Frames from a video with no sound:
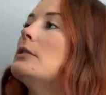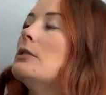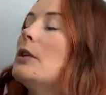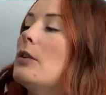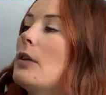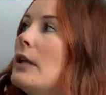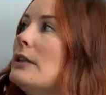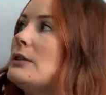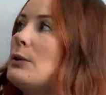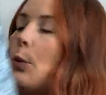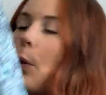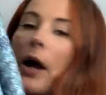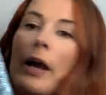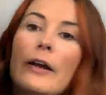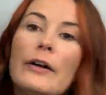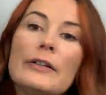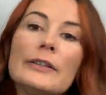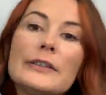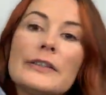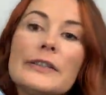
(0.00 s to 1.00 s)
So that's
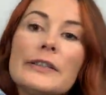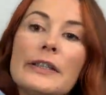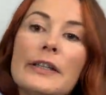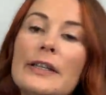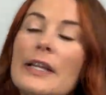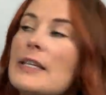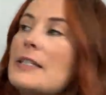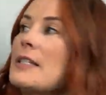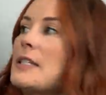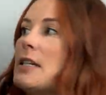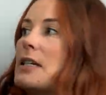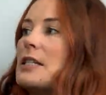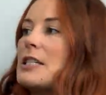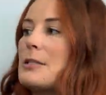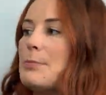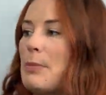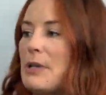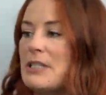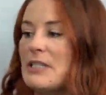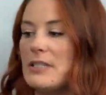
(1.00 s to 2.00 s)
wild. That's an
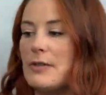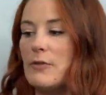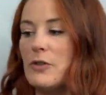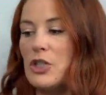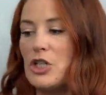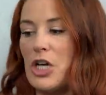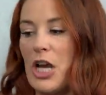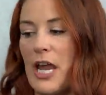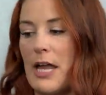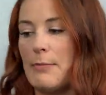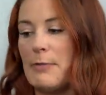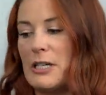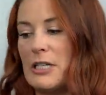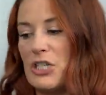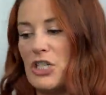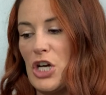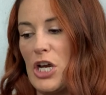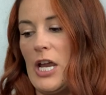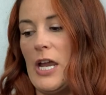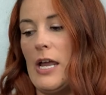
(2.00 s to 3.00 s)
expensive jammy
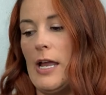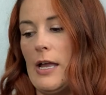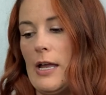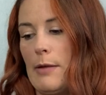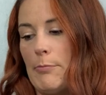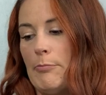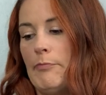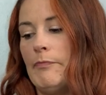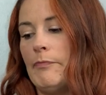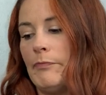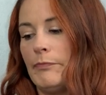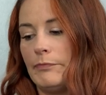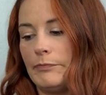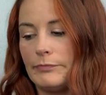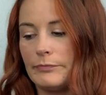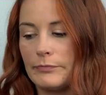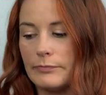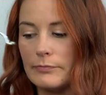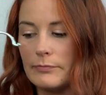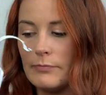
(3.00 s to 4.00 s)
jam.
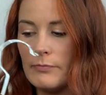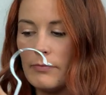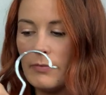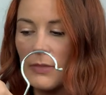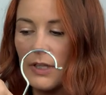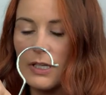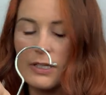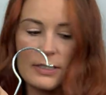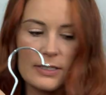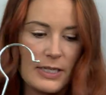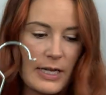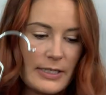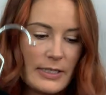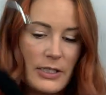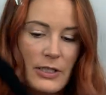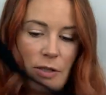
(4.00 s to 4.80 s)
Size